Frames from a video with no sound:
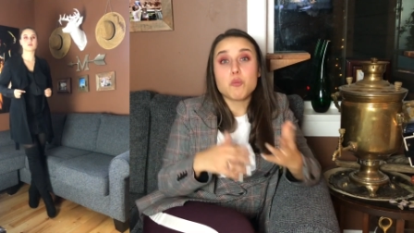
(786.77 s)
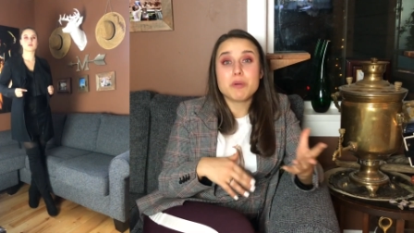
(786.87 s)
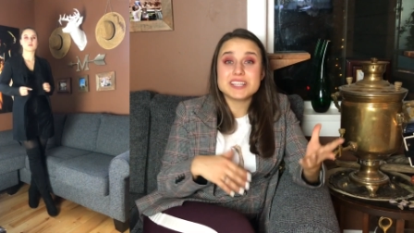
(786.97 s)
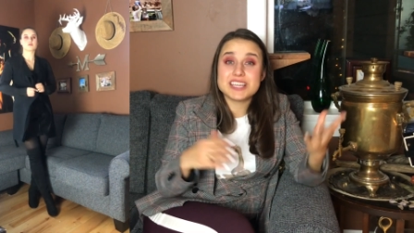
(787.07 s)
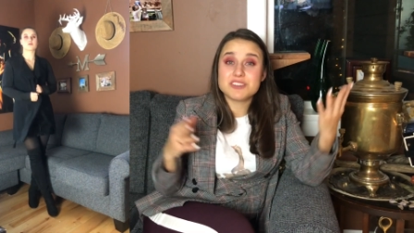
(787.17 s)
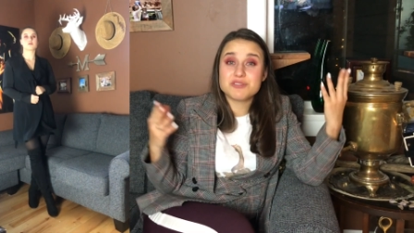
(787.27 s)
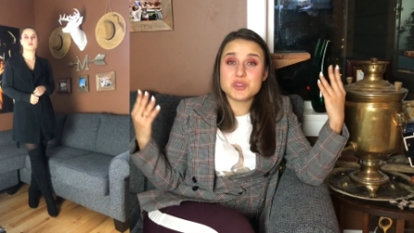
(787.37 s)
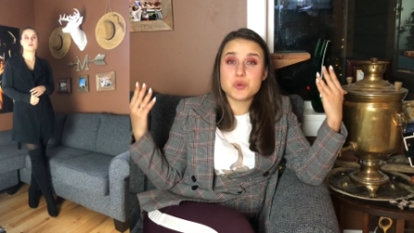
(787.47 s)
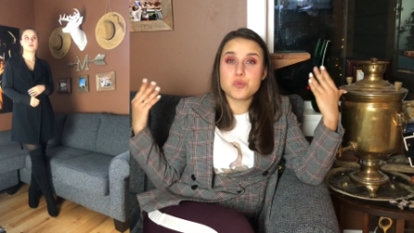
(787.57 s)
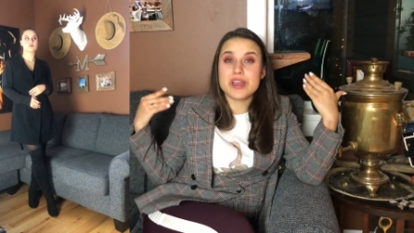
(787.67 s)
but
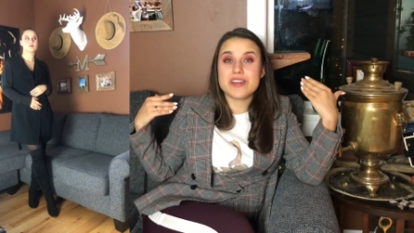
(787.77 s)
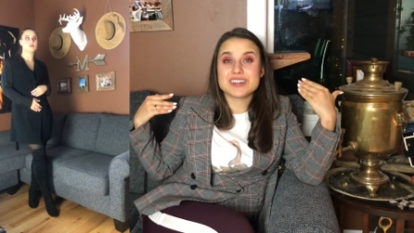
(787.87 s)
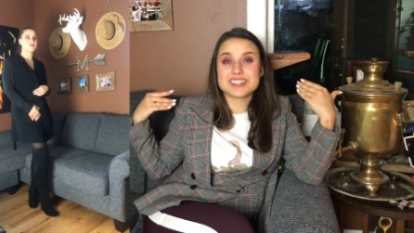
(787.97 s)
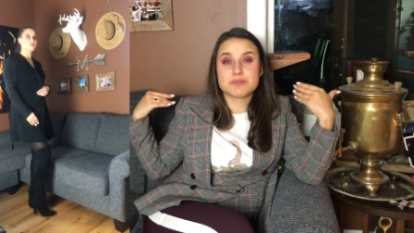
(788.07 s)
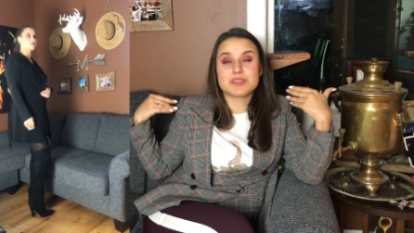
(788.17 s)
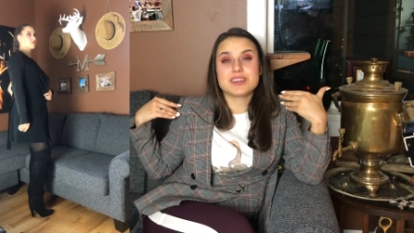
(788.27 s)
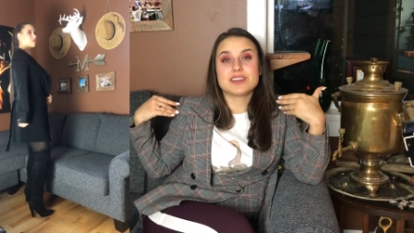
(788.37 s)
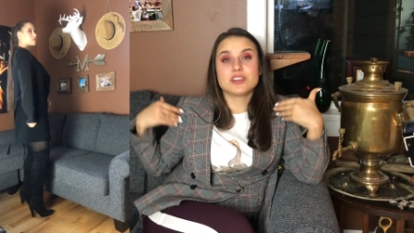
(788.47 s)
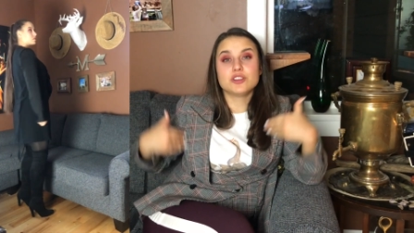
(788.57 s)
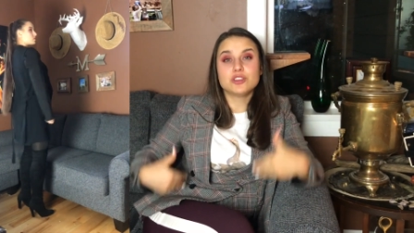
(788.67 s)
if you wear
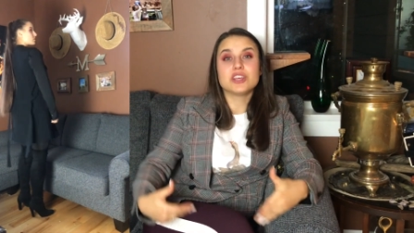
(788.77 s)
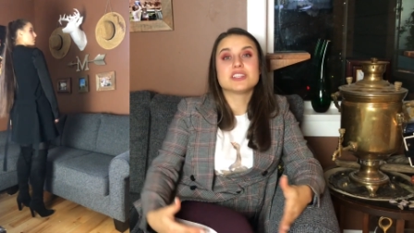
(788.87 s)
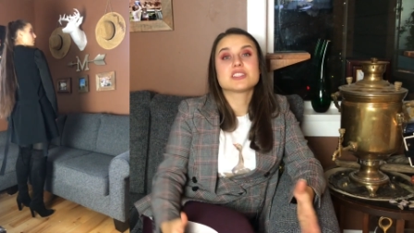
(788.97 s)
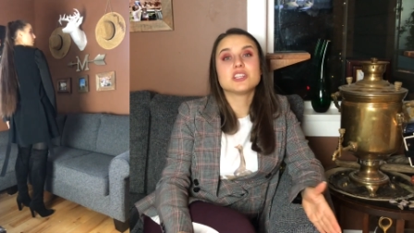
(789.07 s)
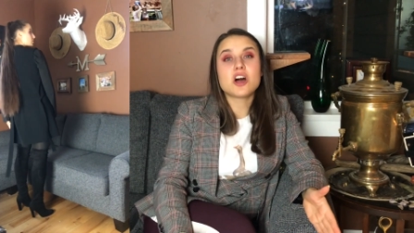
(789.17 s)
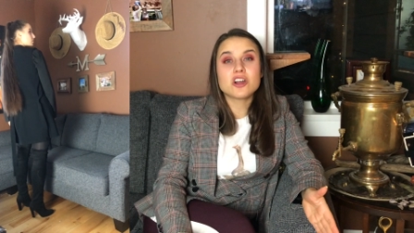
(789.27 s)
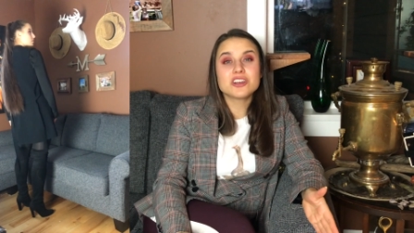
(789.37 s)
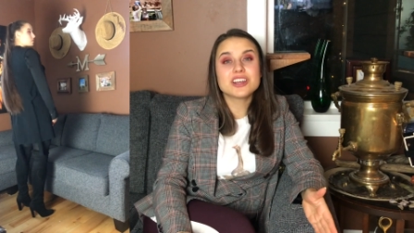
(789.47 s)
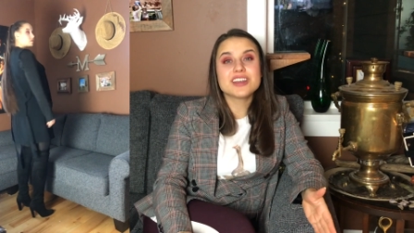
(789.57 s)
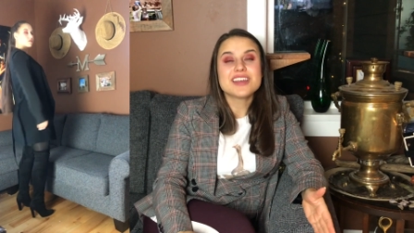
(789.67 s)
something that's
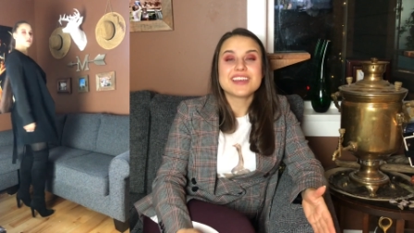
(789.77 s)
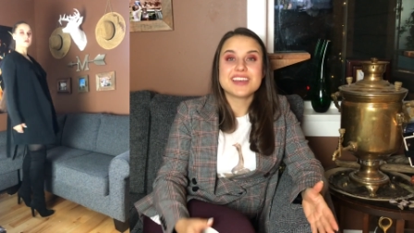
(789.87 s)
longer,